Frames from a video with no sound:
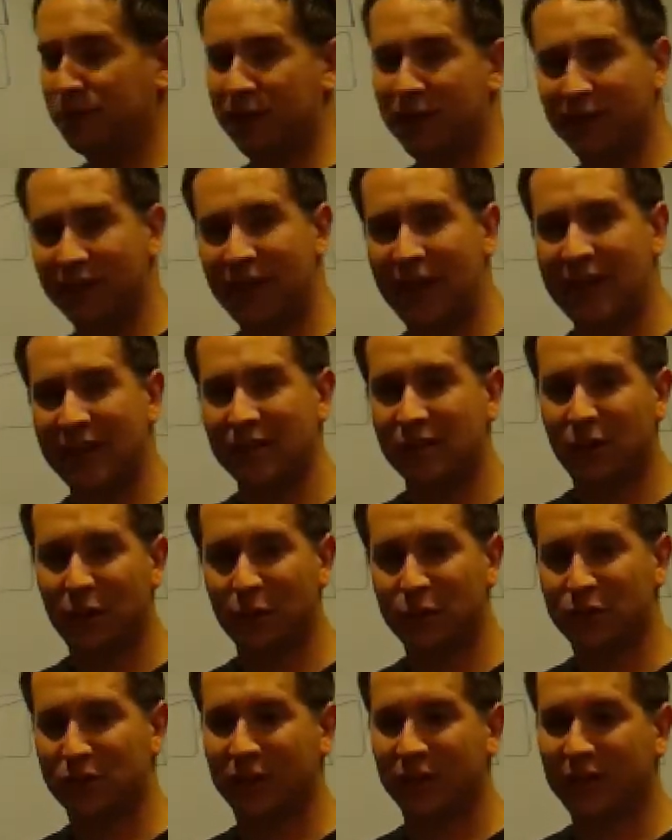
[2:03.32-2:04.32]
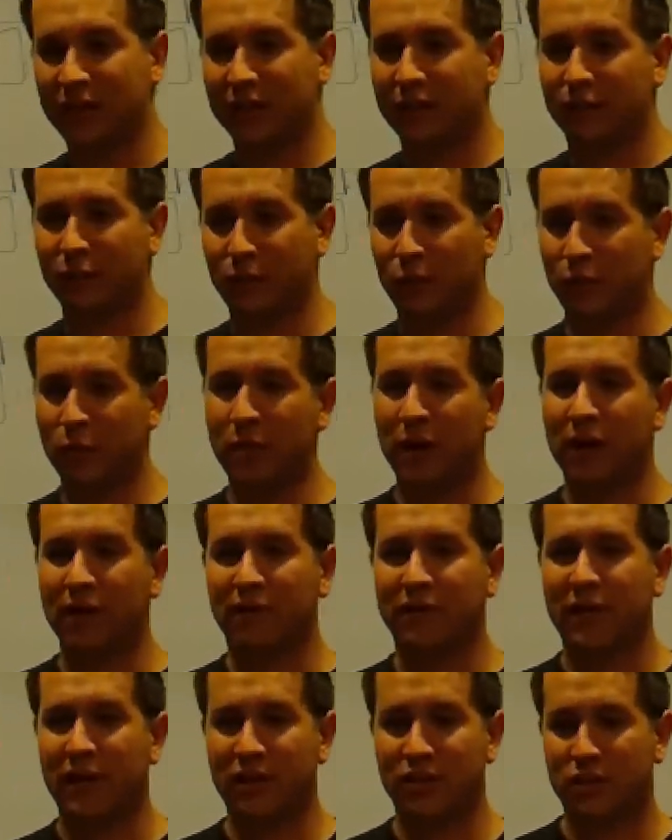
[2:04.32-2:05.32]
of spending $8 a click for loan
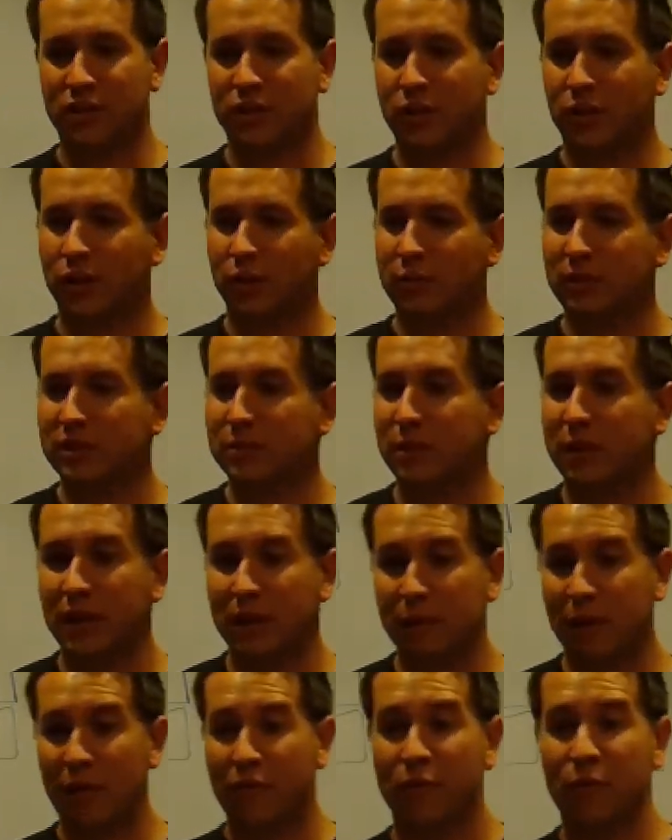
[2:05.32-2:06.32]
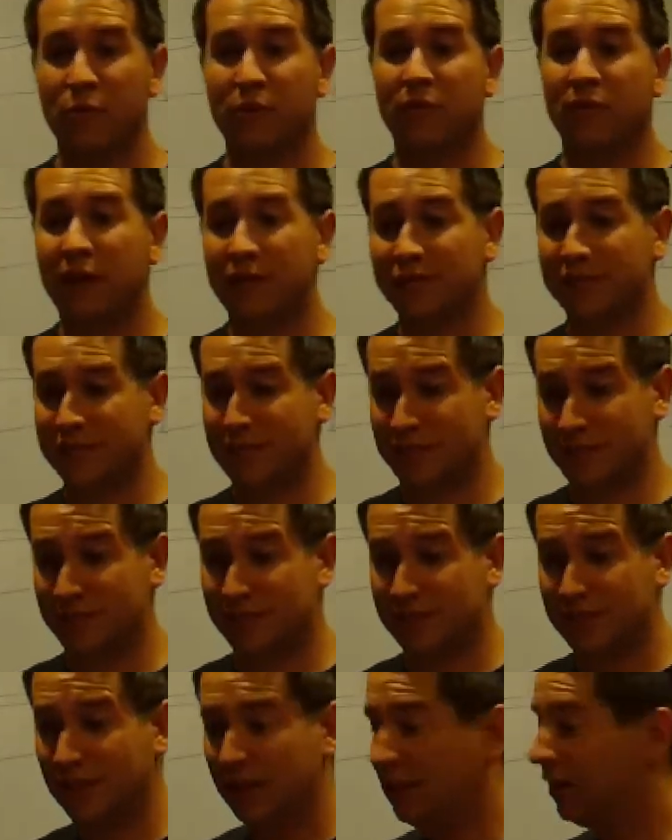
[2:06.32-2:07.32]
modification, you're going to be spending about 35
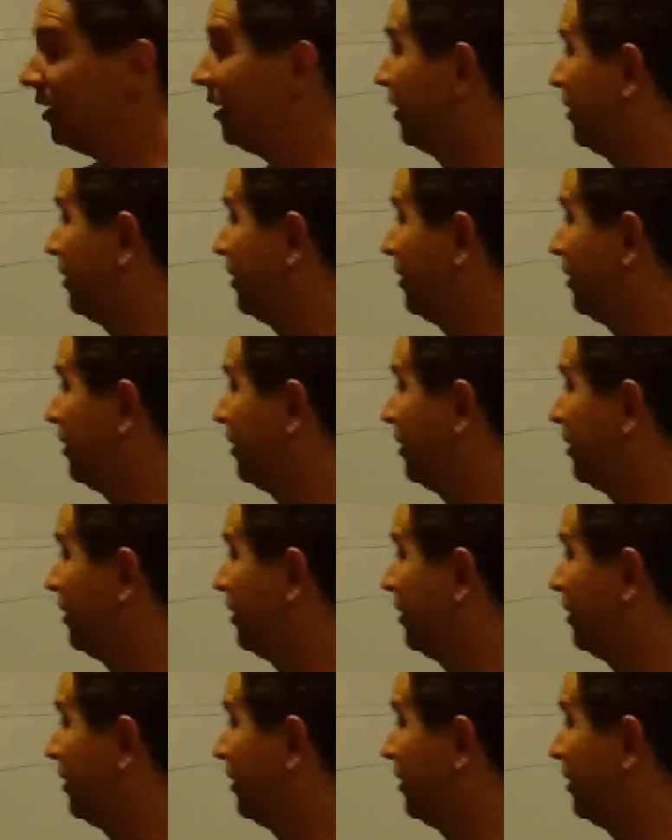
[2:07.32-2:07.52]
cents.